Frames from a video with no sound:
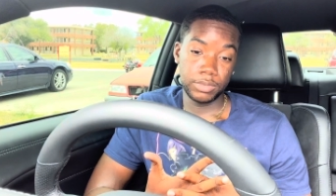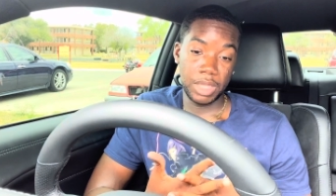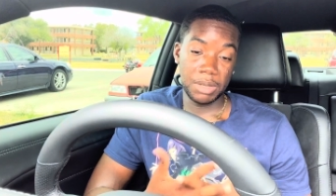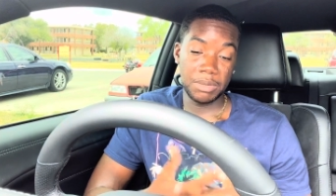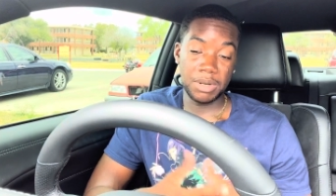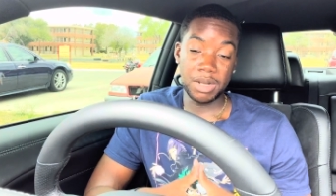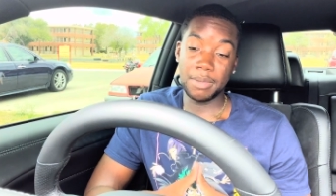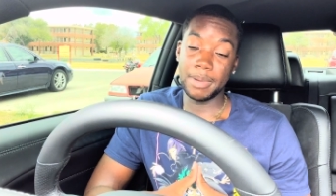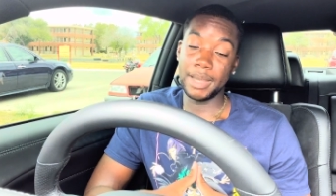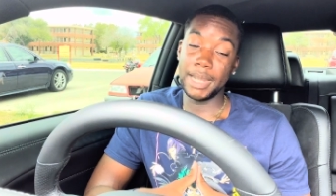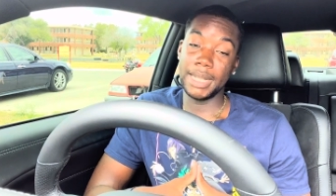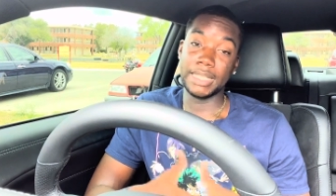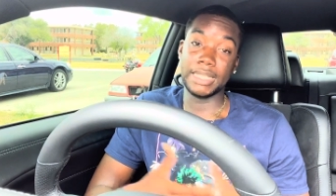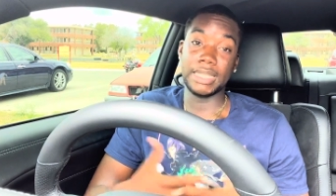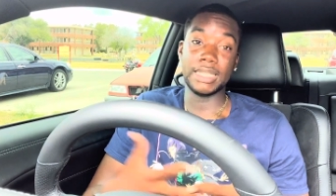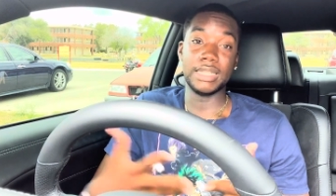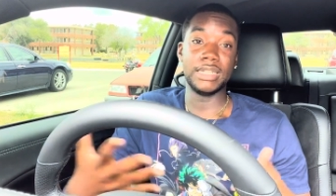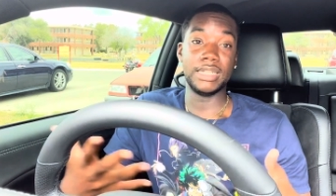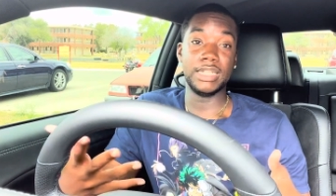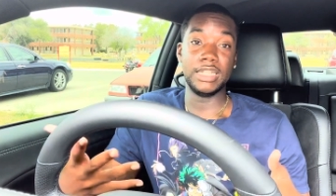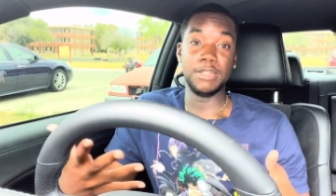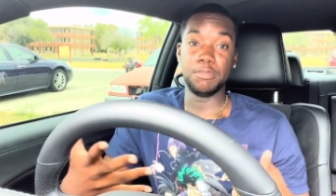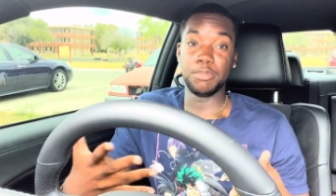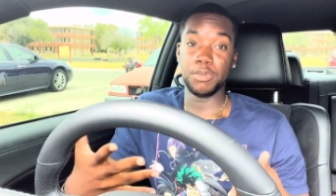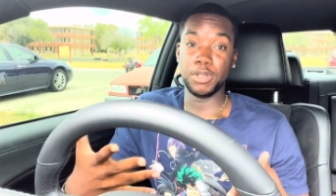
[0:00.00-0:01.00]
I'm not about to get
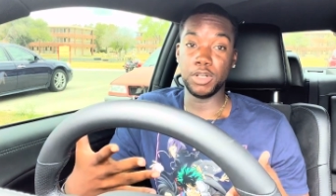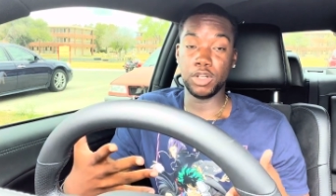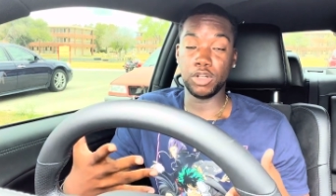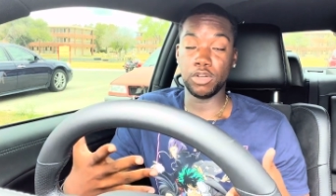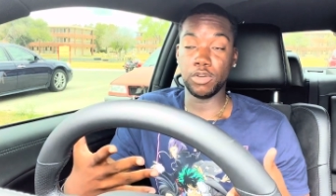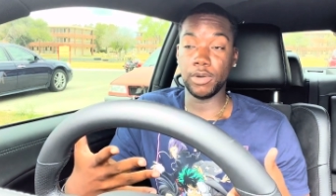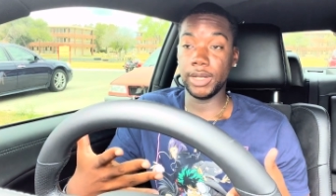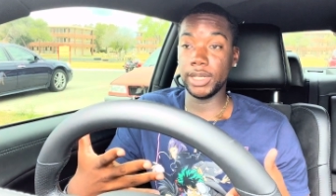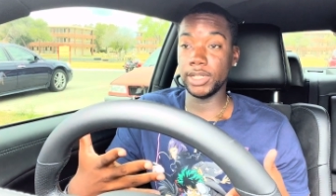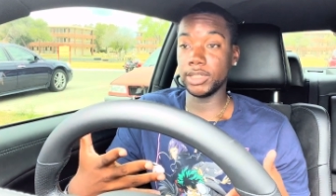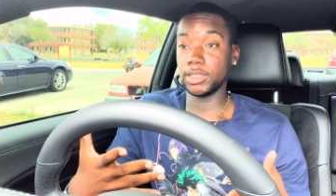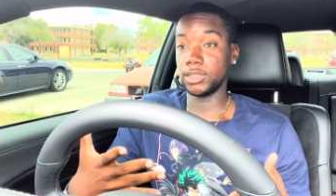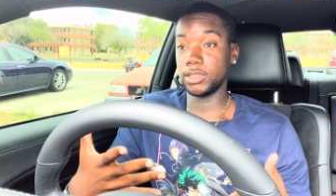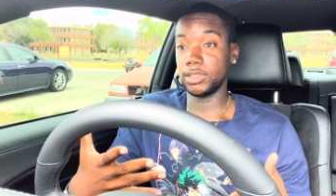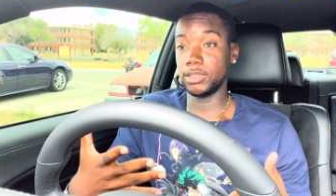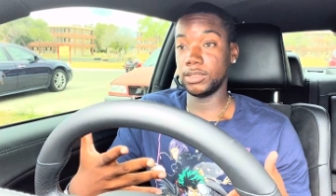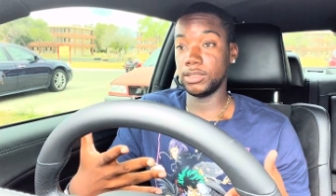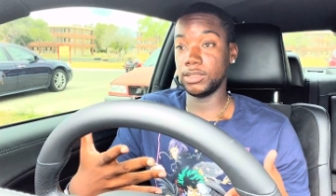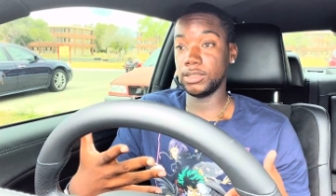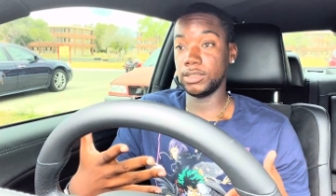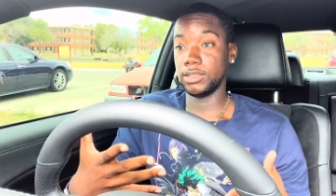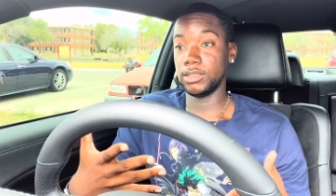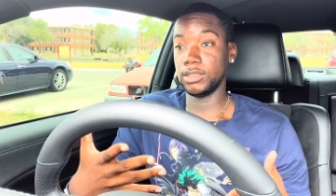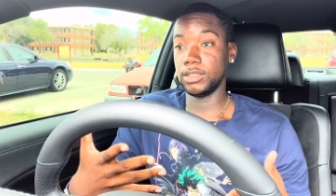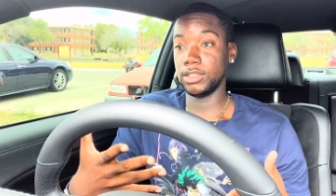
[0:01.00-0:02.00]
deep into credits,
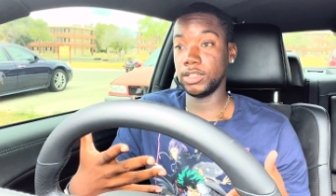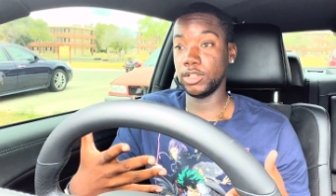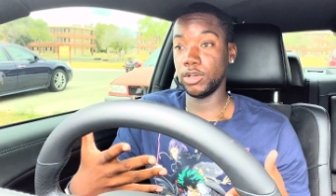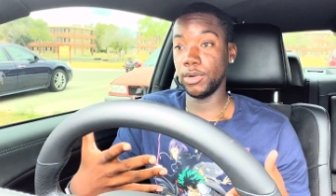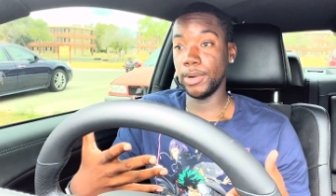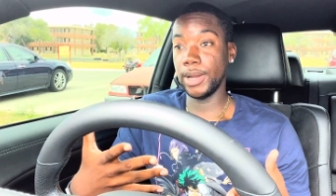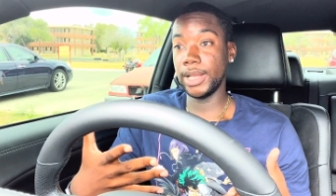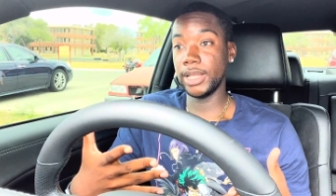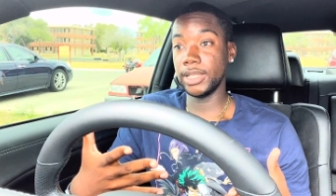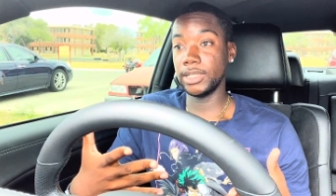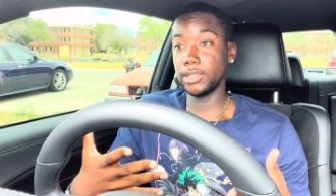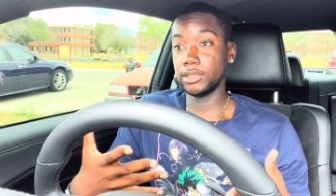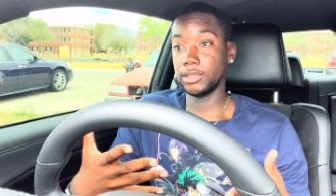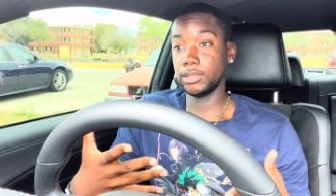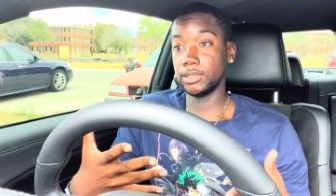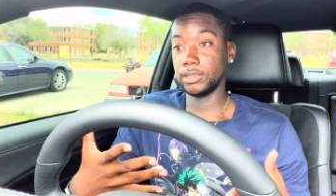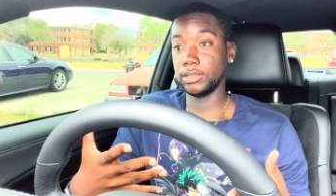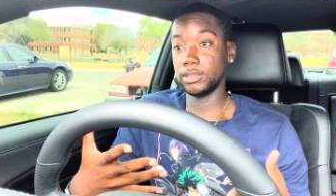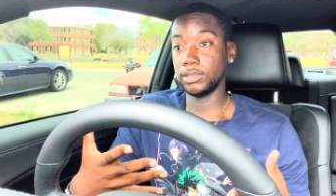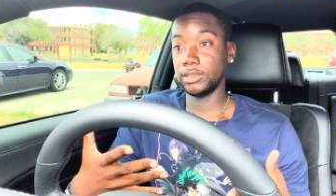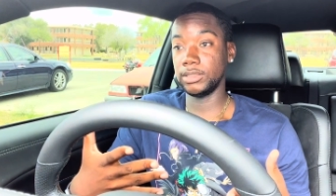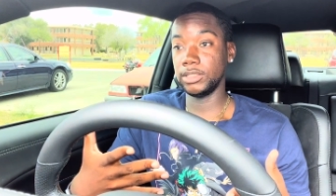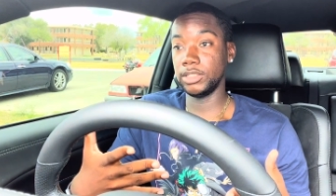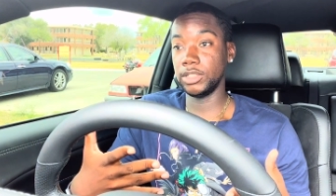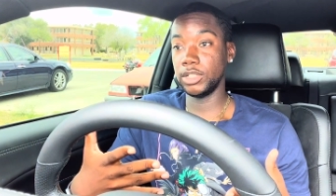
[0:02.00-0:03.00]
credit,
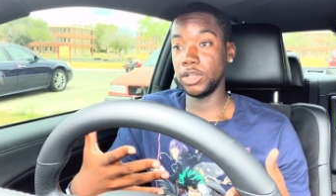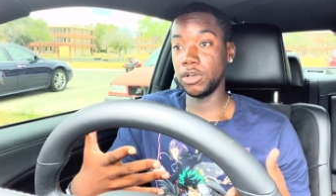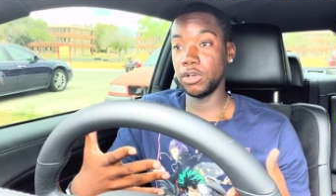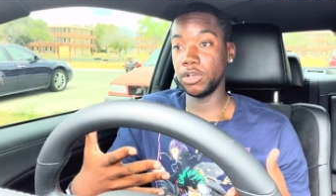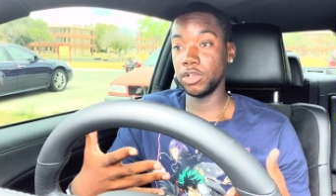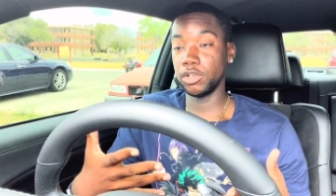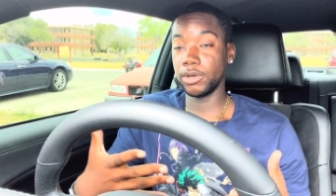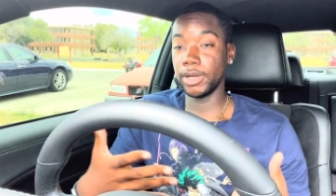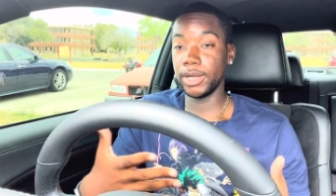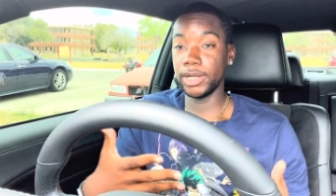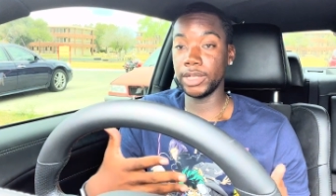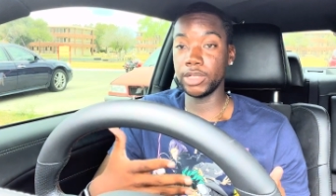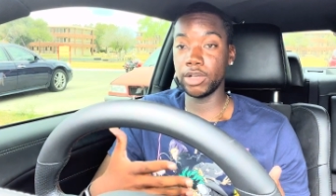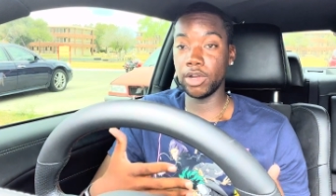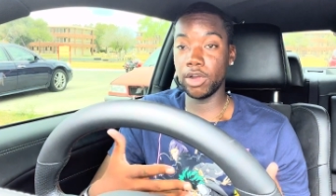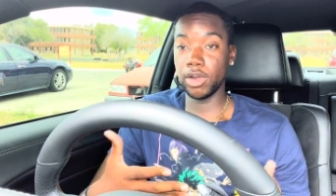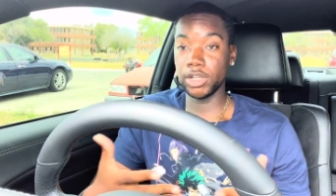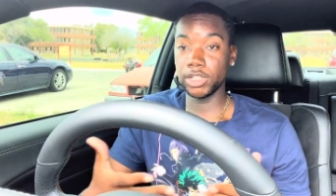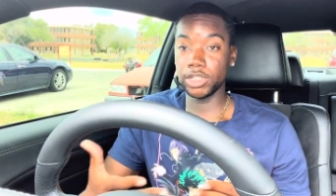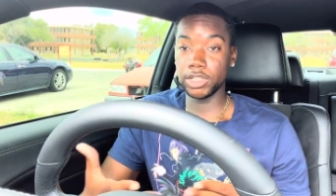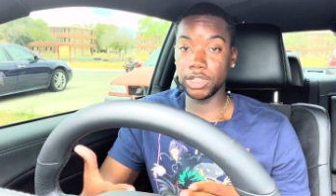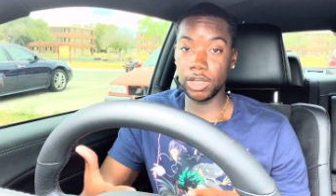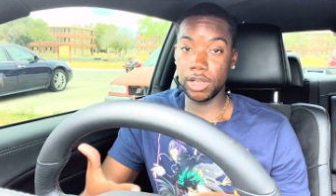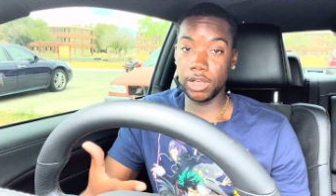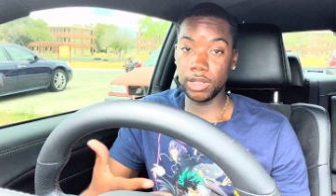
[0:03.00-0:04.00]
you know, and credit
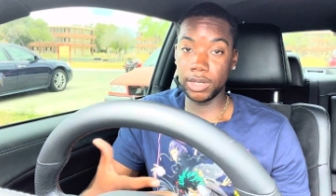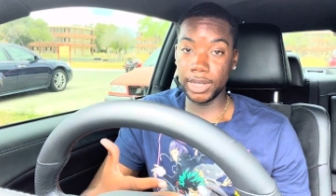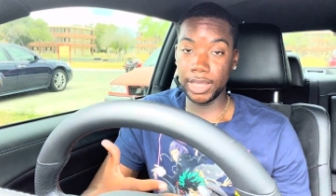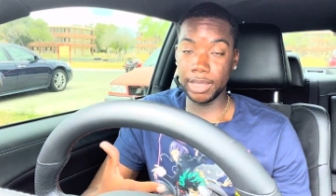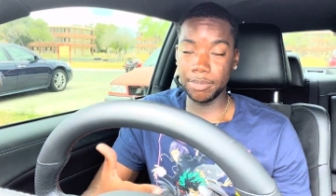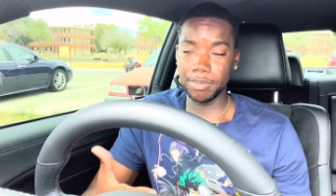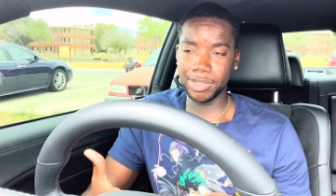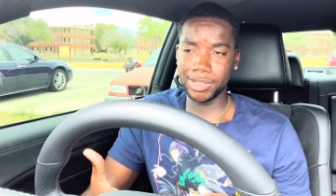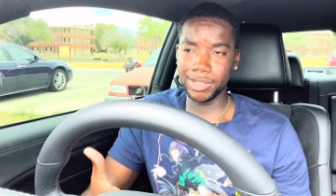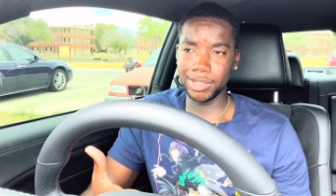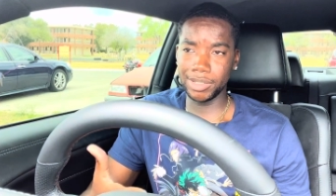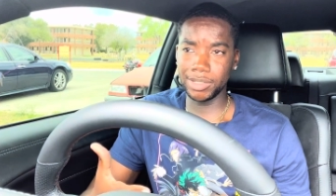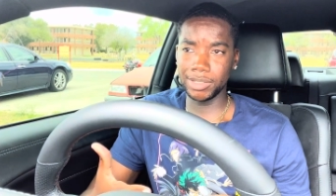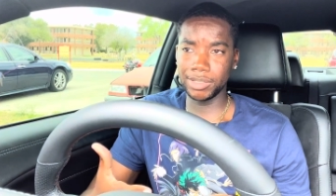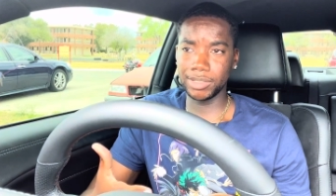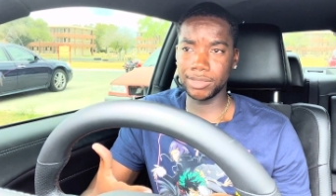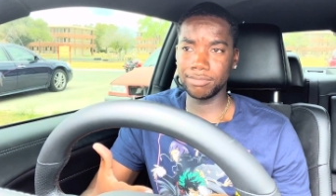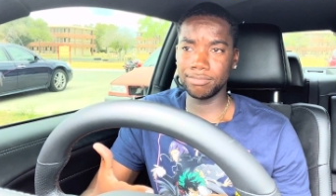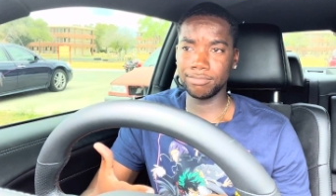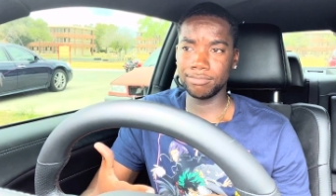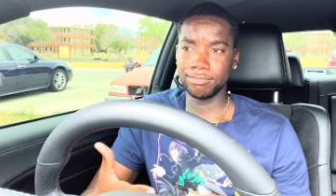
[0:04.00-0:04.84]
cards and all that because